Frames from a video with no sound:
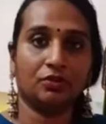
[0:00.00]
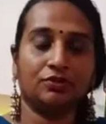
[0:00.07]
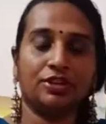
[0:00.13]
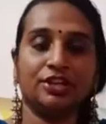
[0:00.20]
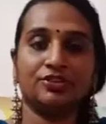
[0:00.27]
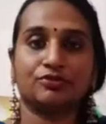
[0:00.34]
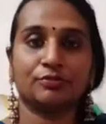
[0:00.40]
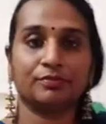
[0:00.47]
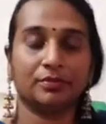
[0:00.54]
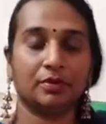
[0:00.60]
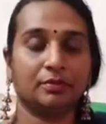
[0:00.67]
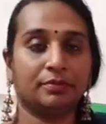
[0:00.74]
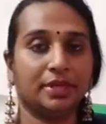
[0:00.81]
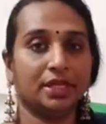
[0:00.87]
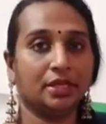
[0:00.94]
need to
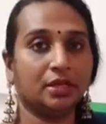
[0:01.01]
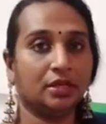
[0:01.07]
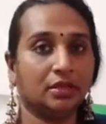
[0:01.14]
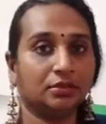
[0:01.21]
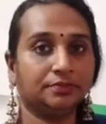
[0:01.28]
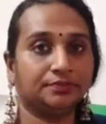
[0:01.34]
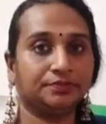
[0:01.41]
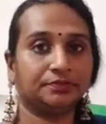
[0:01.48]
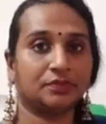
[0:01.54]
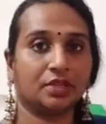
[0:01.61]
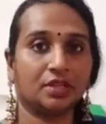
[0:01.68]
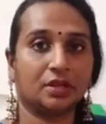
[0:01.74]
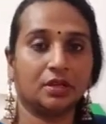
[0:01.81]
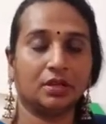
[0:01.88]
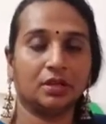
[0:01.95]
be
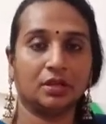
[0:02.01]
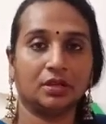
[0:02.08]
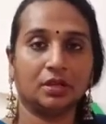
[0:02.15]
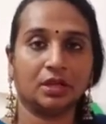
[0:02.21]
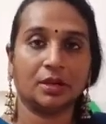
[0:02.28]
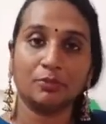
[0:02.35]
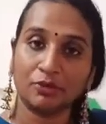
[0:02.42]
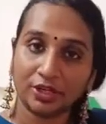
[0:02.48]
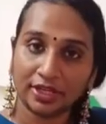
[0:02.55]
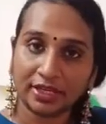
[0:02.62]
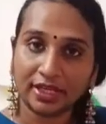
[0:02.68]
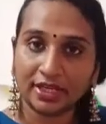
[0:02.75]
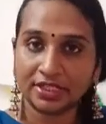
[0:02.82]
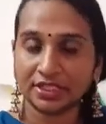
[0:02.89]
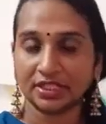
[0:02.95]

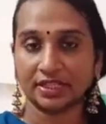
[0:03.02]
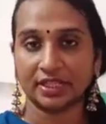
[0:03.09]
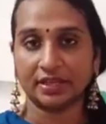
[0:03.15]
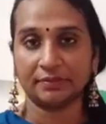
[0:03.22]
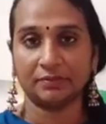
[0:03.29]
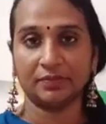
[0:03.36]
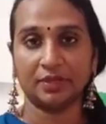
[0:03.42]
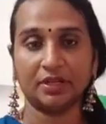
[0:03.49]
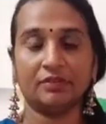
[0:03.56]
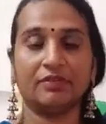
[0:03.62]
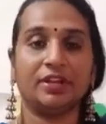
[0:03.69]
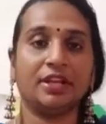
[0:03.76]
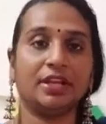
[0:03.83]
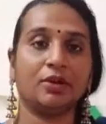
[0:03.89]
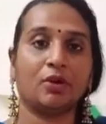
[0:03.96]
communicating them in a
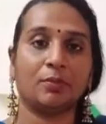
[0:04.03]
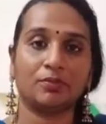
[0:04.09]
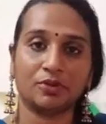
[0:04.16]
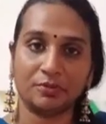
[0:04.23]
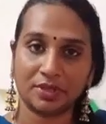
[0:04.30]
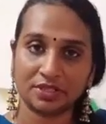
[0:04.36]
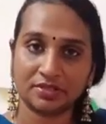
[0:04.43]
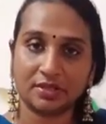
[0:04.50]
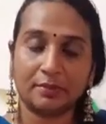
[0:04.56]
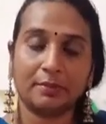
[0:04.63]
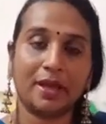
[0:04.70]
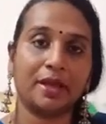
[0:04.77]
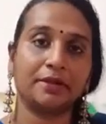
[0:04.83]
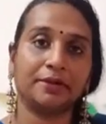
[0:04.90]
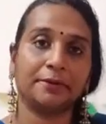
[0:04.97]
very optimistic
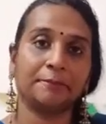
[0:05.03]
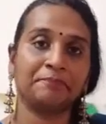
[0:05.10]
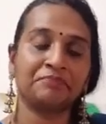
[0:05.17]
manner,